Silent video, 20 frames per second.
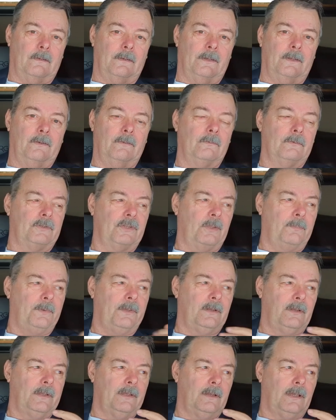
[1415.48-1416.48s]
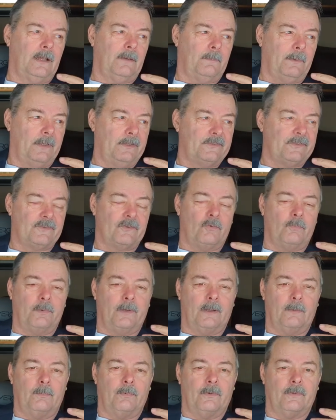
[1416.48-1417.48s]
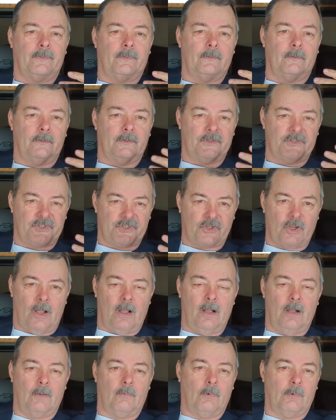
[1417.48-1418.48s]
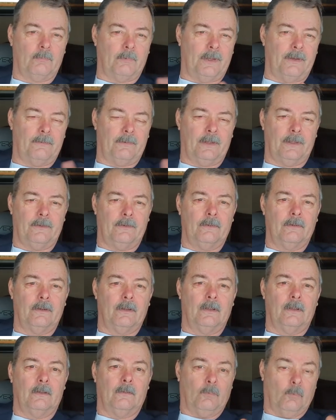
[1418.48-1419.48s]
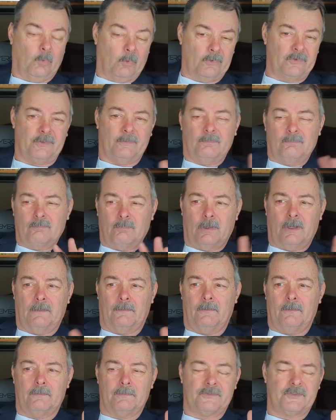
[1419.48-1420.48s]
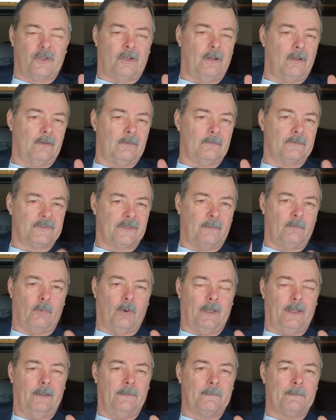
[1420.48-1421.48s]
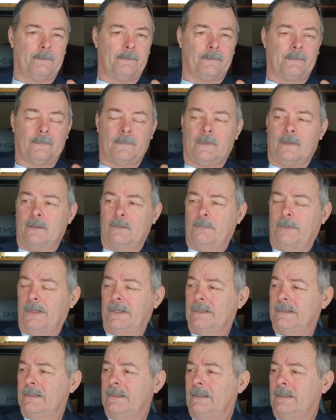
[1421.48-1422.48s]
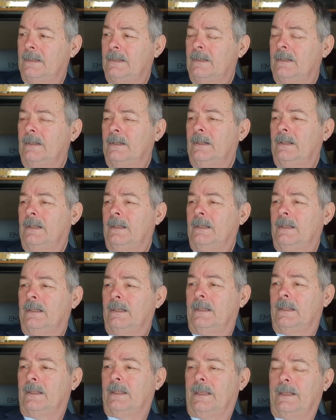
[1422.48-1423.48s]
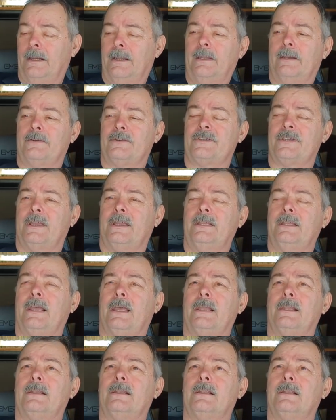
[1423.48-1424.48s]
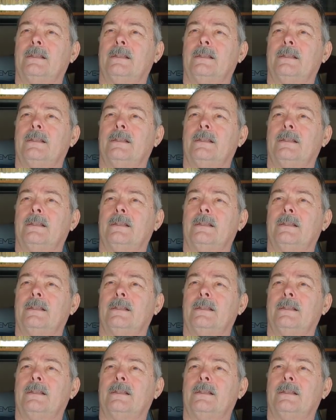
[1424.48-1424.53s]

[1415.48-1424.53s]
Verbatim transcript: You know, typically a lot of places open up with song one way or another, worship, whatever, song some way. But, and I understand that.